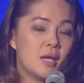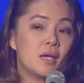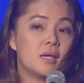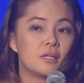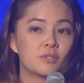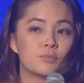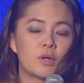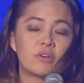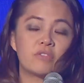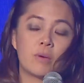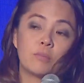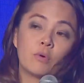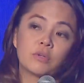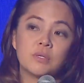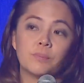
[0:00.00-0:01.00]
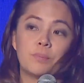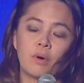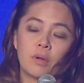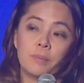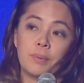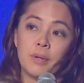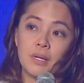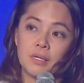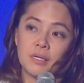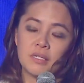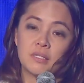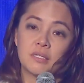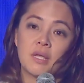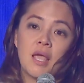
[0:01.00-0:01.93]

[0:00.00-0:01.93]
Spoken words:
It is one of our most important pillars.